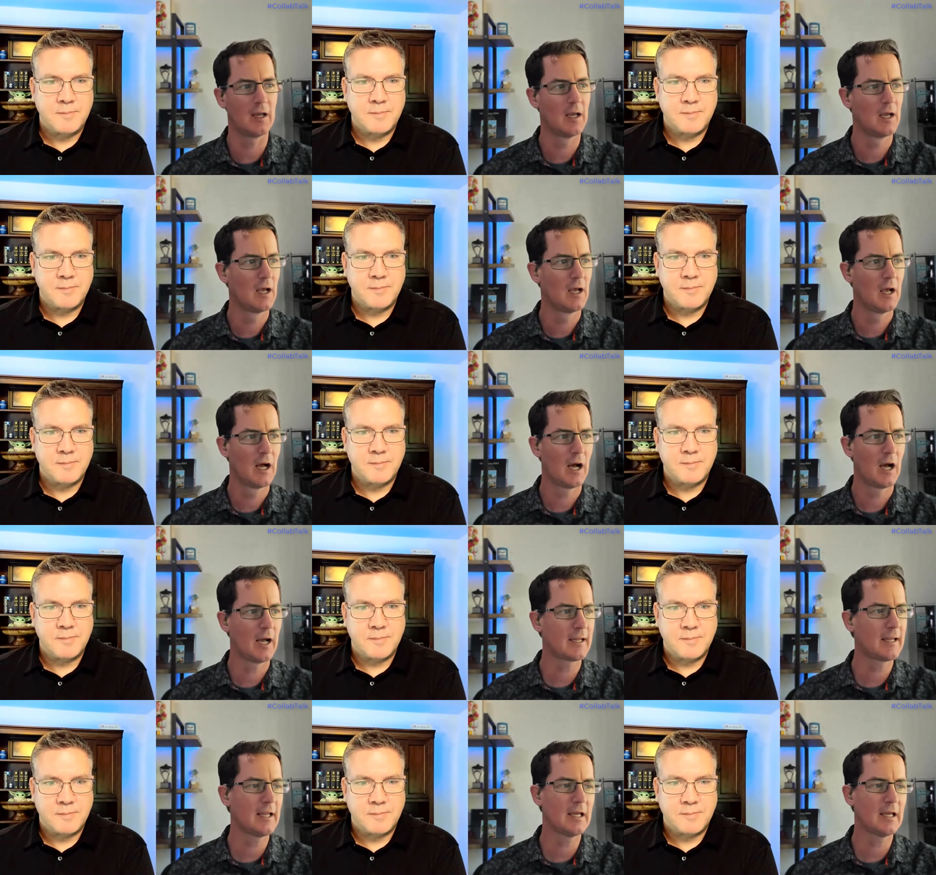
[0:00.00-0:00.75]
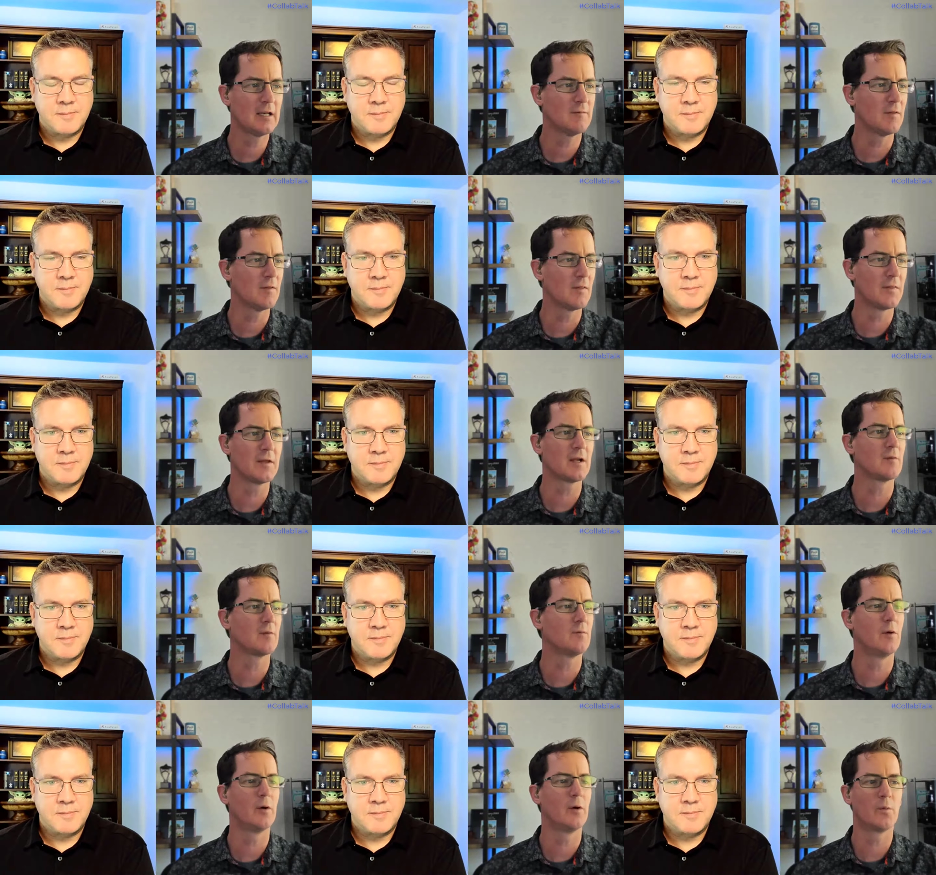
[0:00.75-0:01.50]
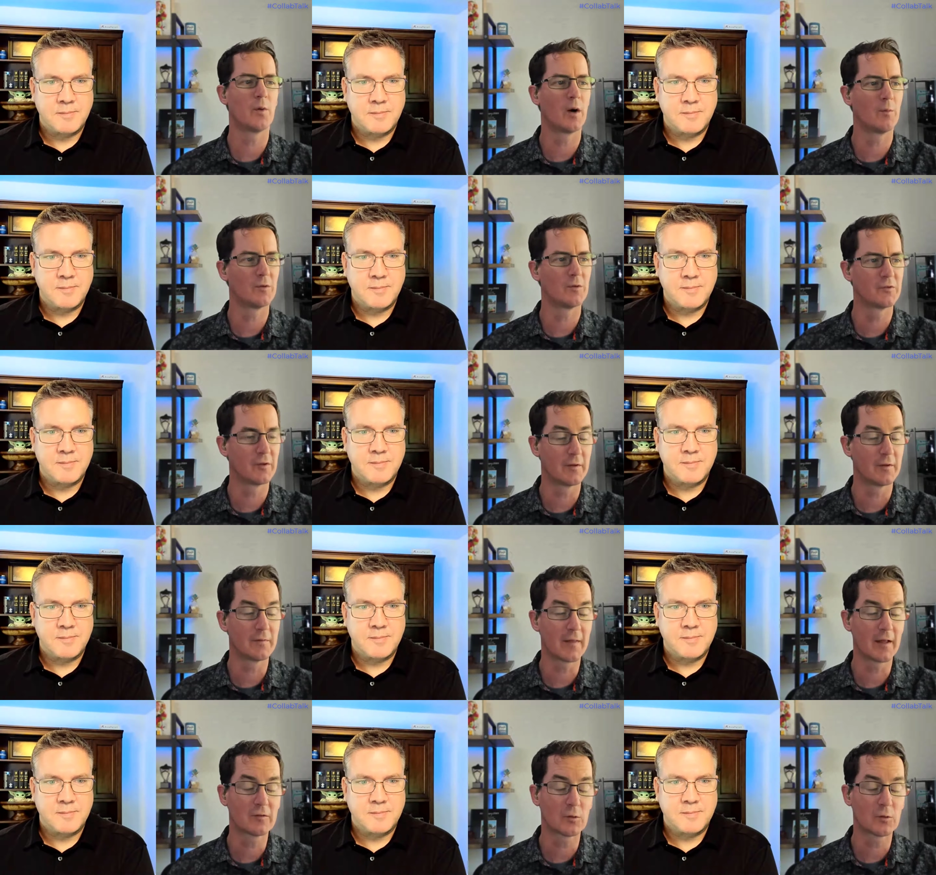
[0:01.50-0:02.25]
Speaker 1: I I can't even think of one where I
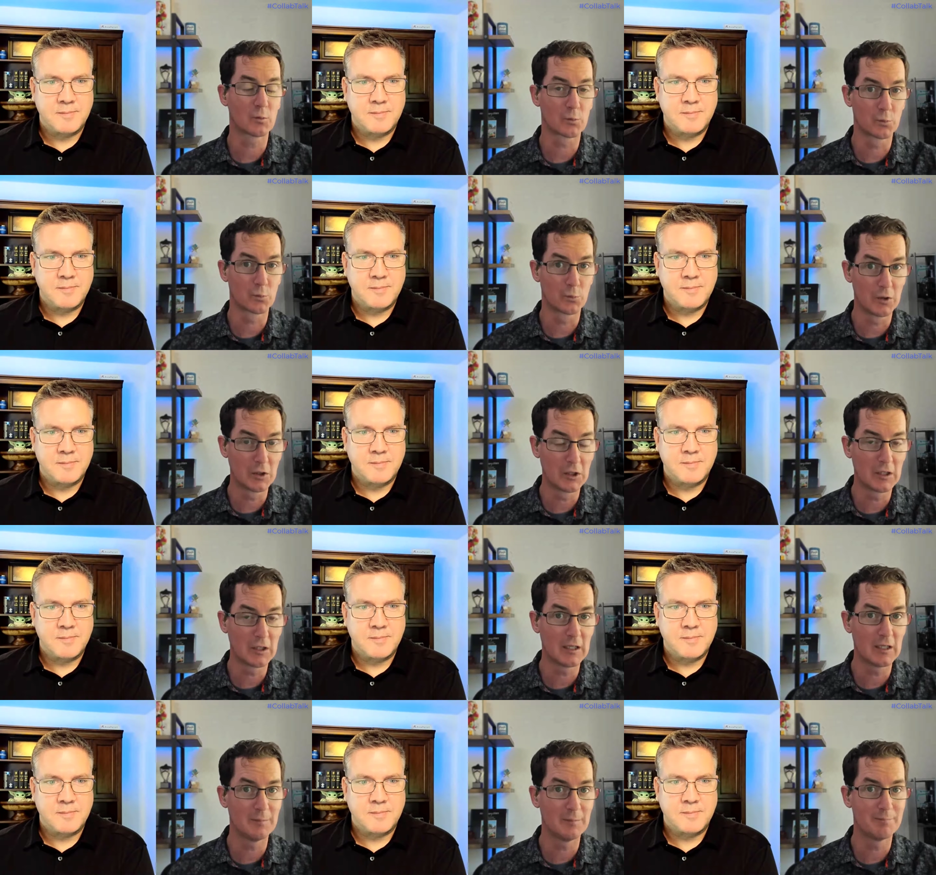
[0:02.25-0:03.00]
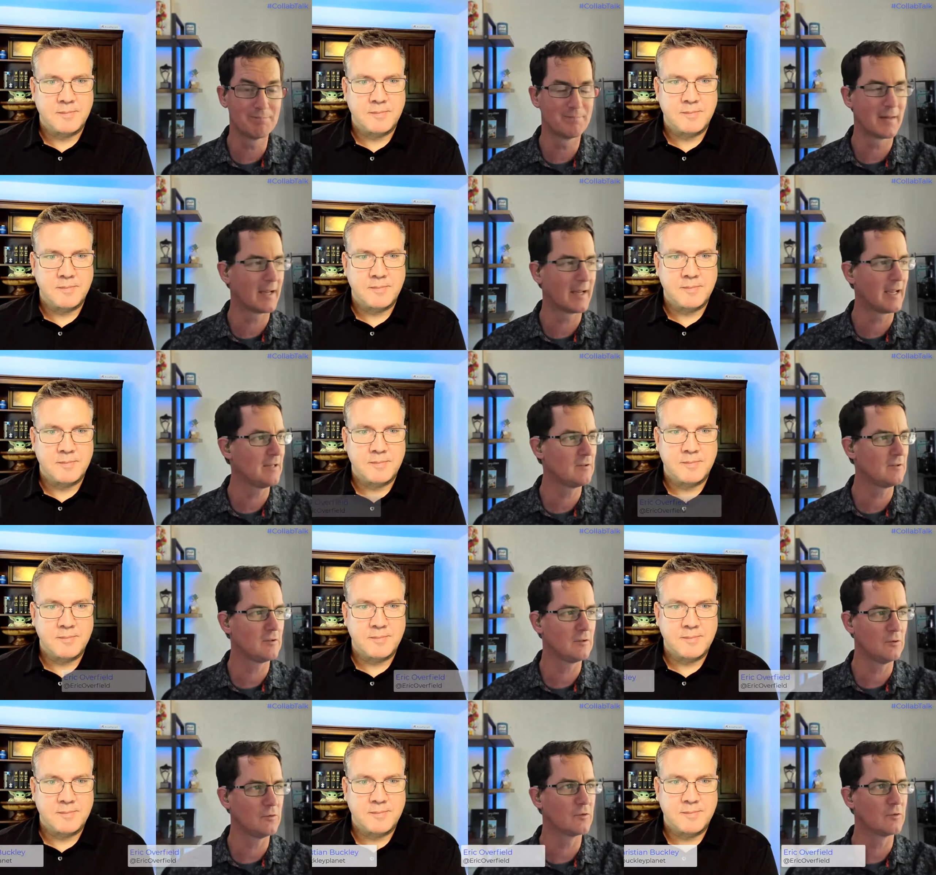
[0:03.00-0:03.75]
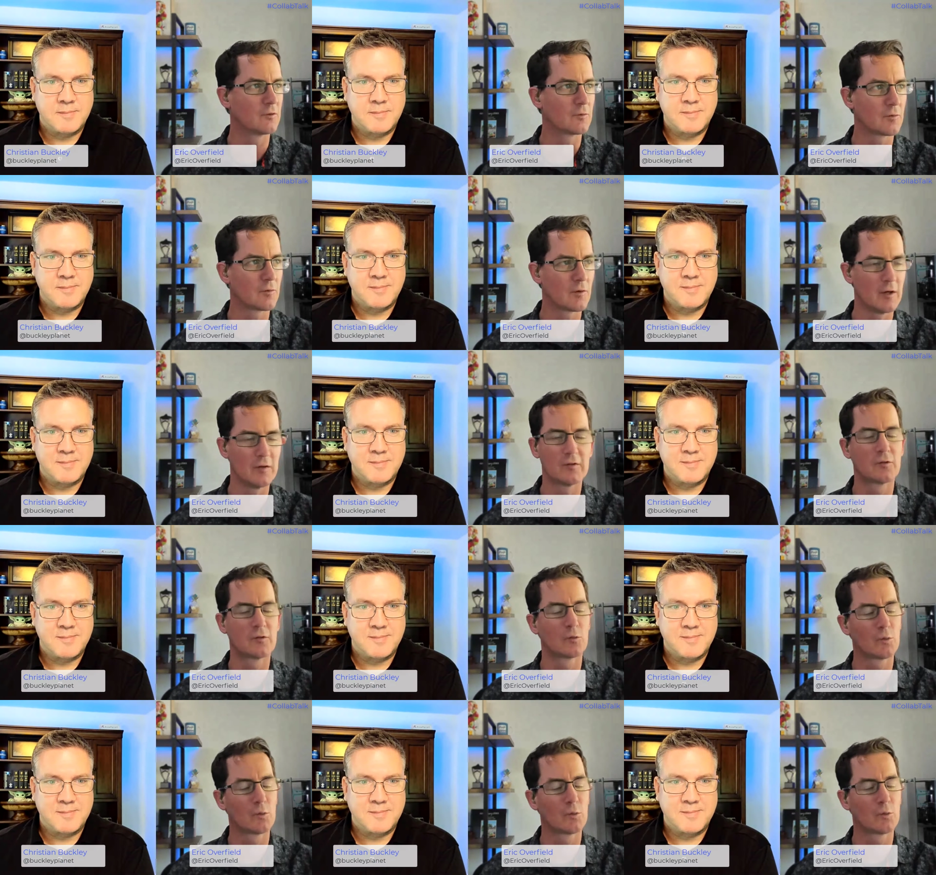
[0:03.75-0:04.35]
wasn't like, that's a really I hate to use this phrase.